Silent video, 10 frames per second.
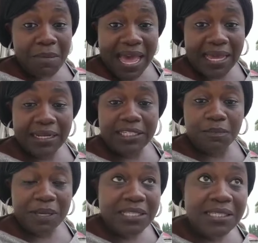is mad
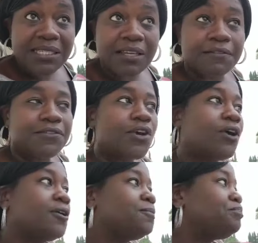expensive,
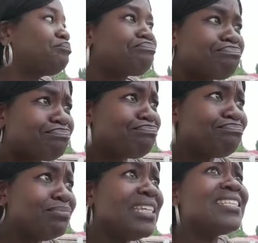y'all.
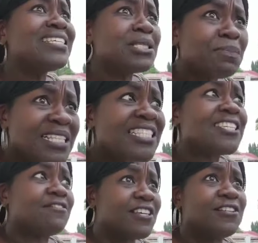It's
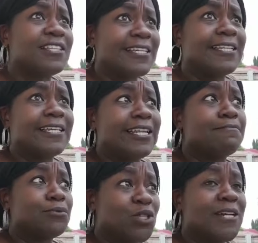expensive in
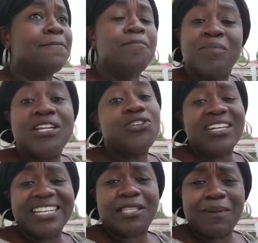Abuja. As you
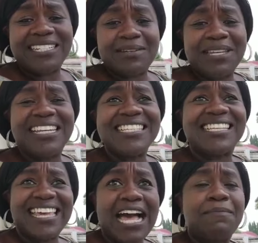can expect, I mean, it is
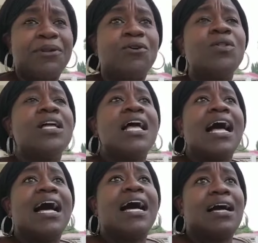the capital.
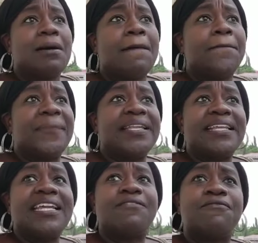But
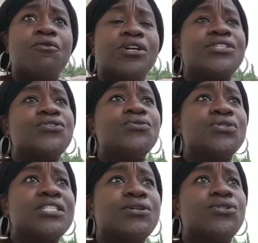then, of course, you
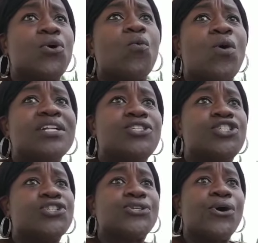still don't want
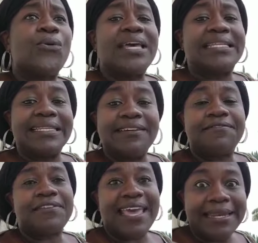to just go and
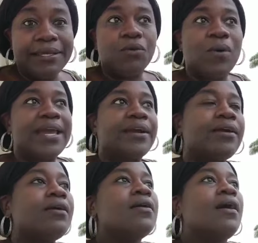live
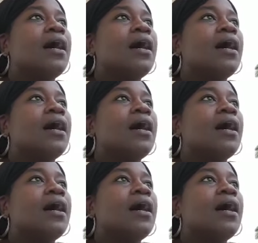anywhere.